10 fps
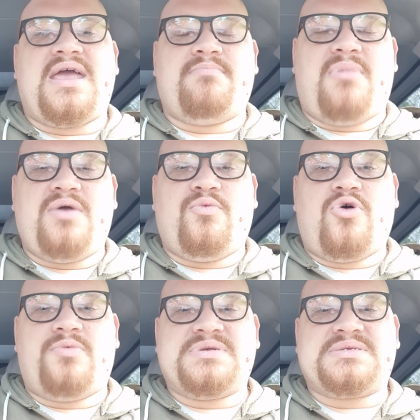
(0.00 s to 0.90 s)
It might
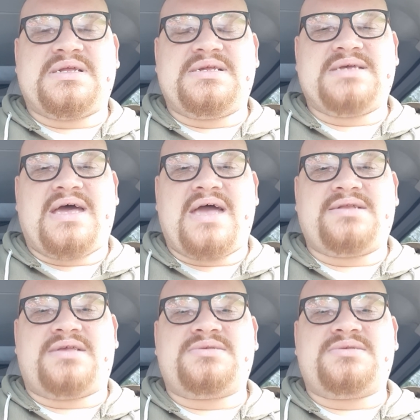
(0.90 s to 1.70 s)
warp the cylinder head,